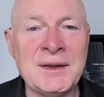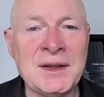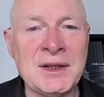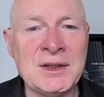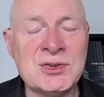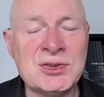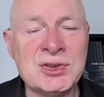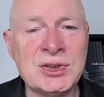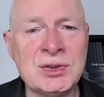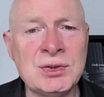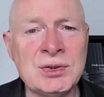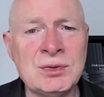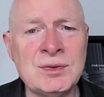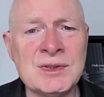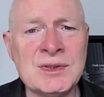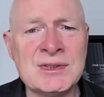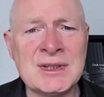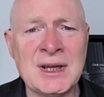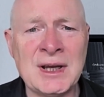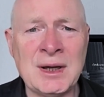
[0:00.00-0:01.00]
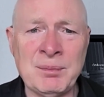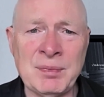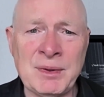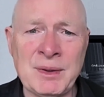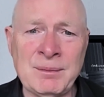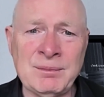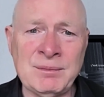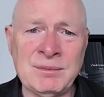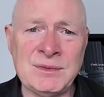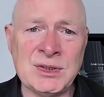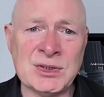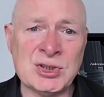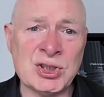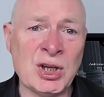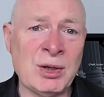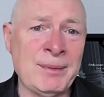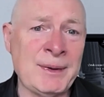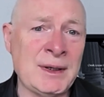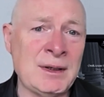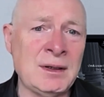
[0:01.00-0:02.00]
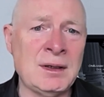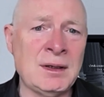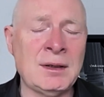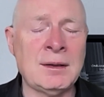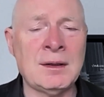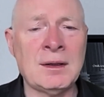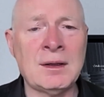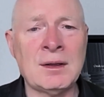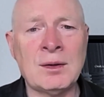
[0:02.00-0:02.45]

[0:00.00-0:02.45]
and then two is to help them determine